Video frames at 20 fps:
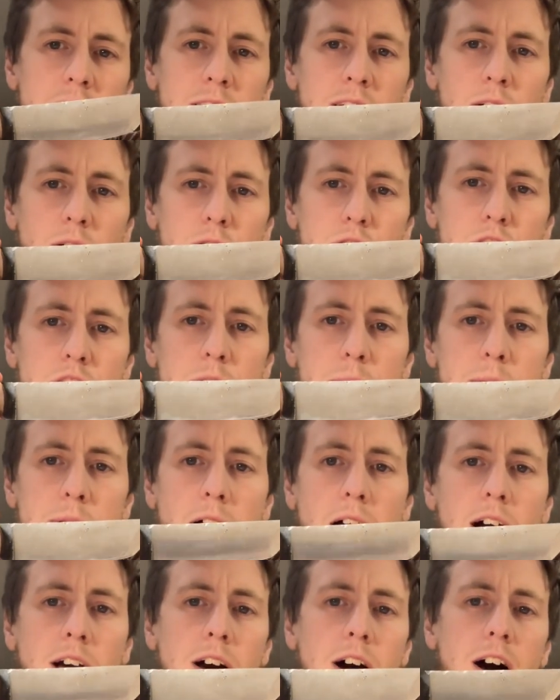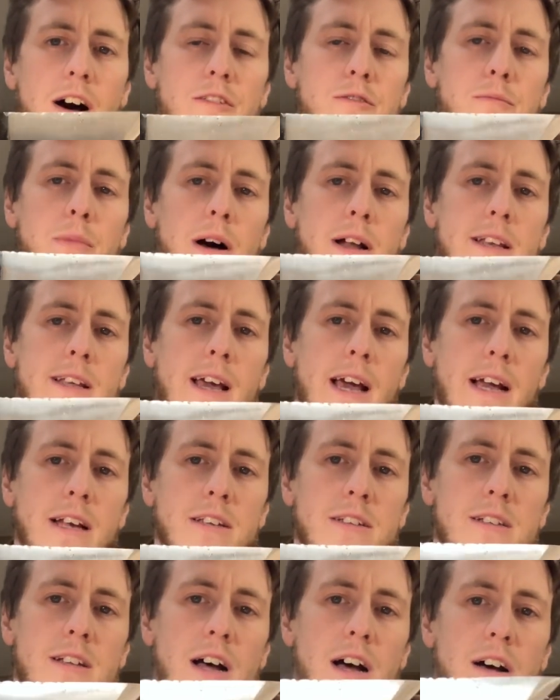You know, cheap knockoff bud
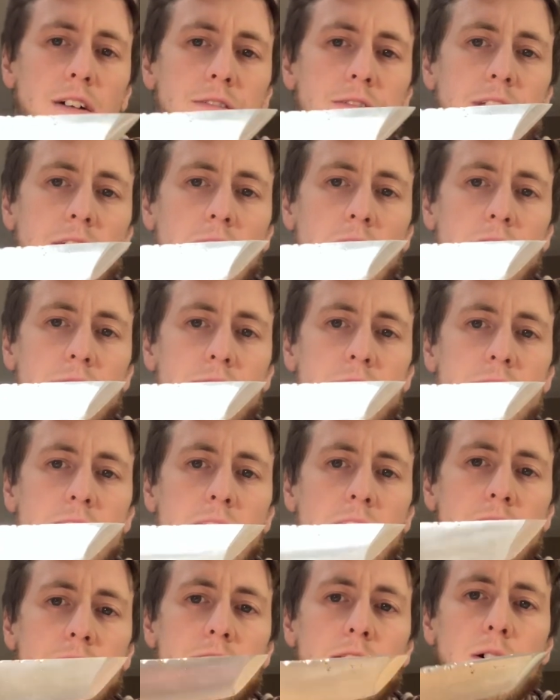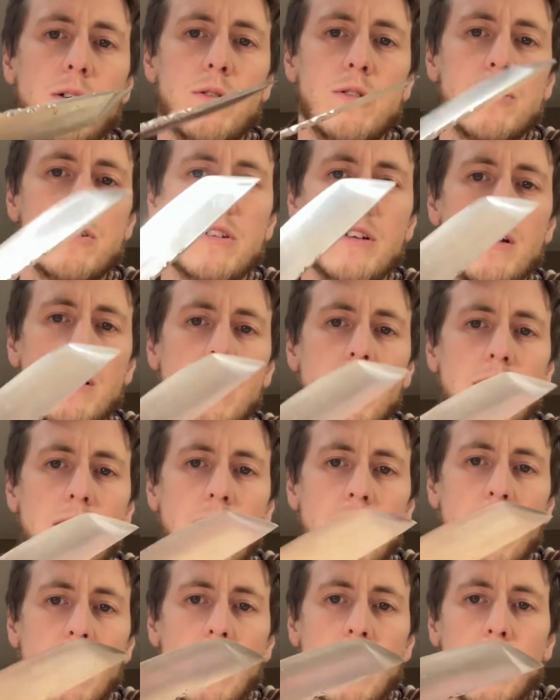case stuff. They love the Tantos.
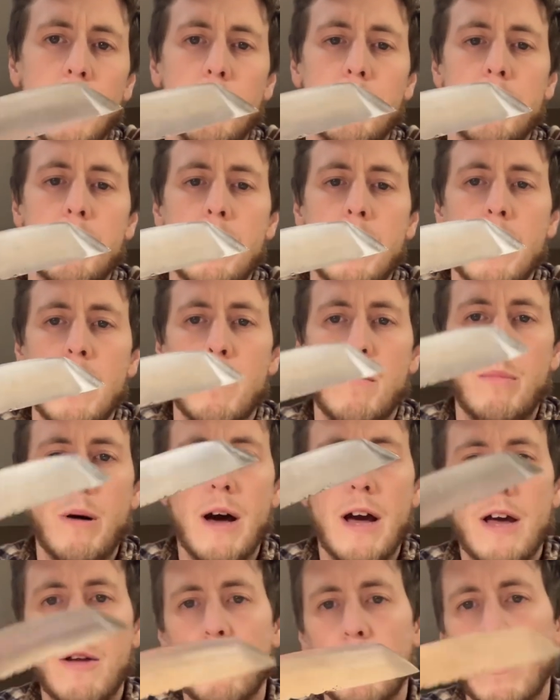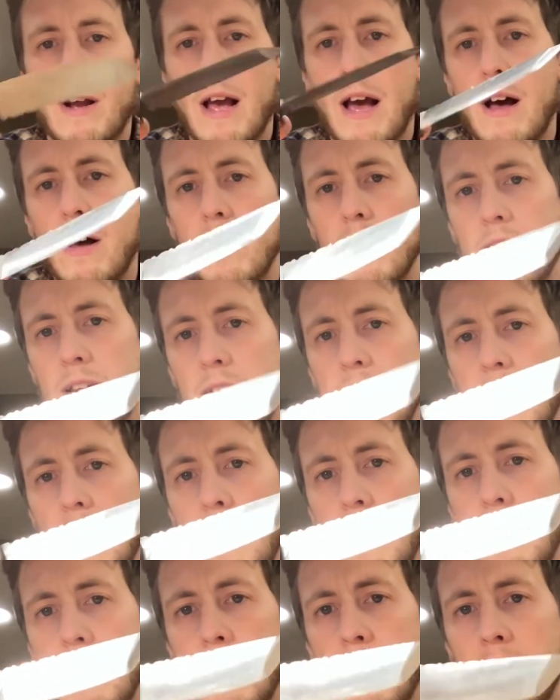But in reality,
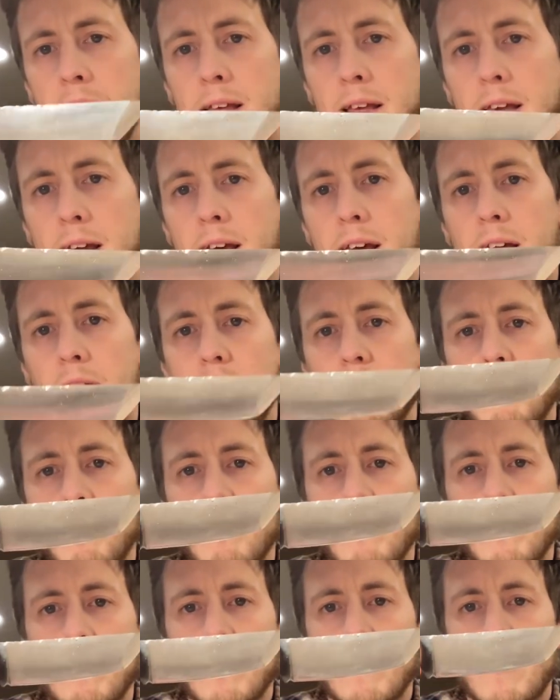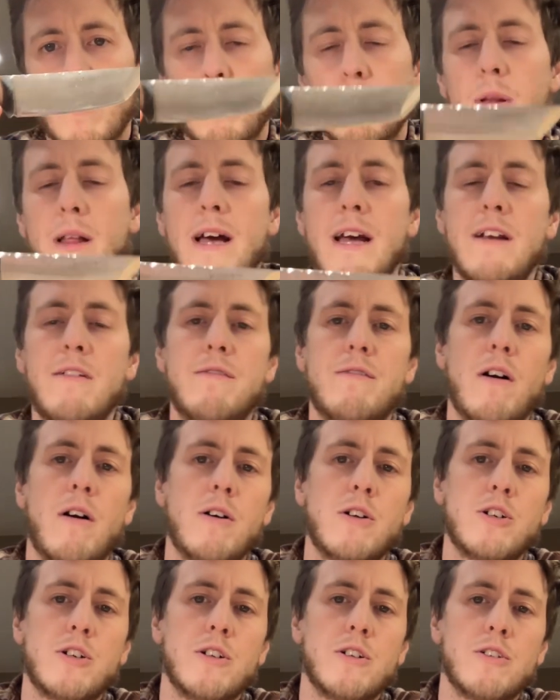the blade
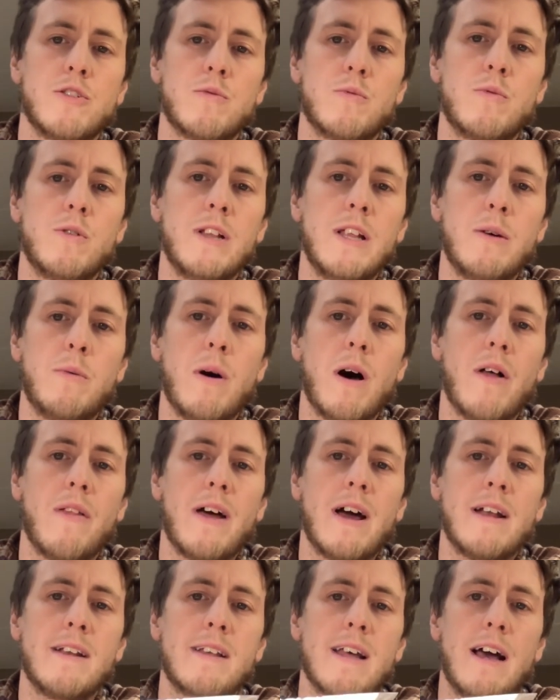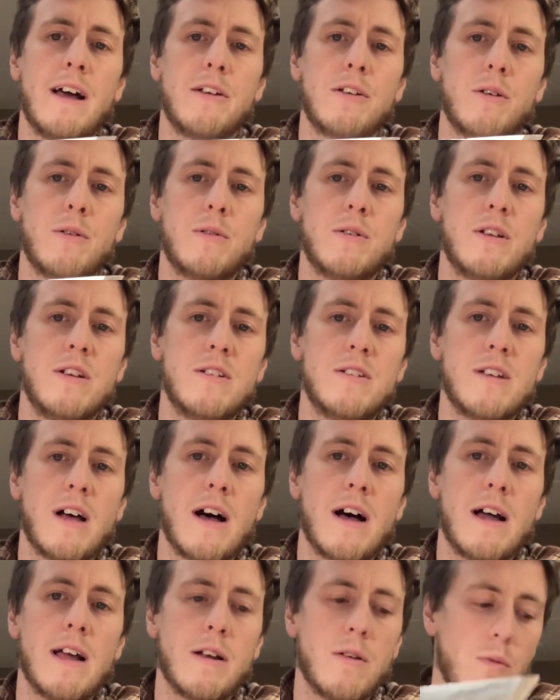functions really well. That Tanto
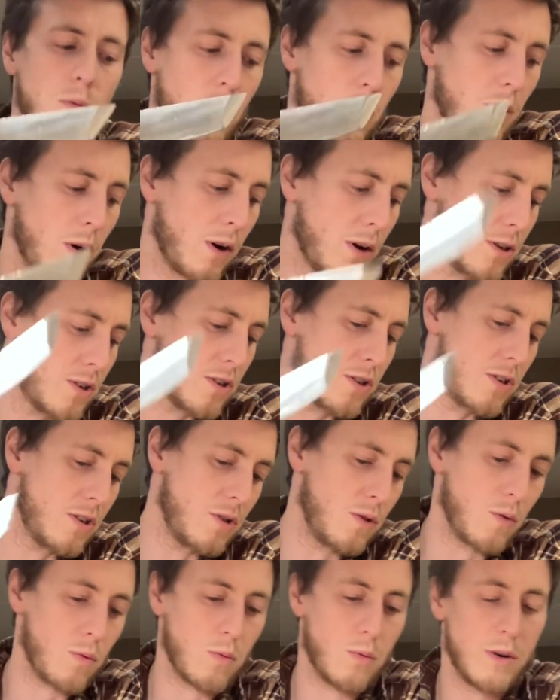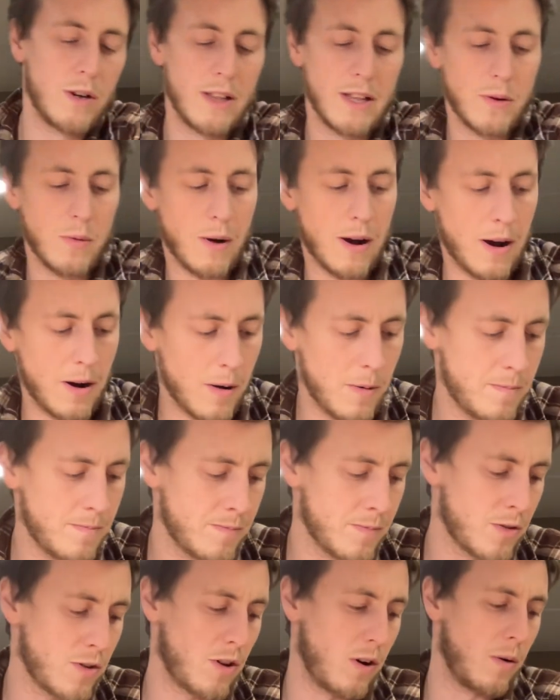design works really well.
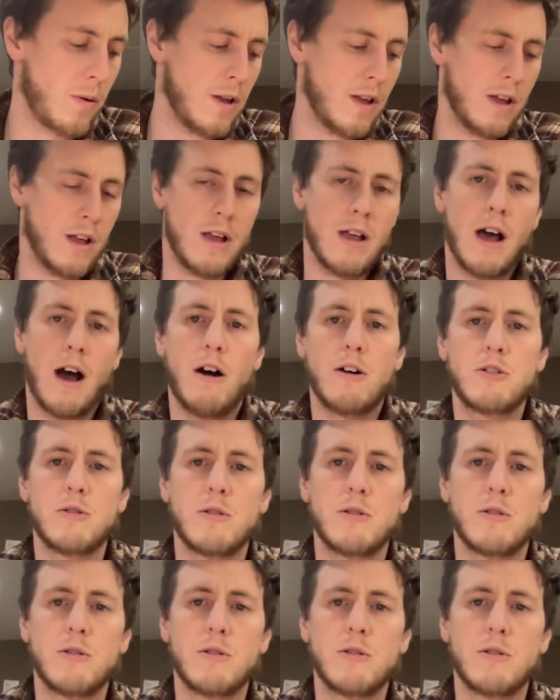So I was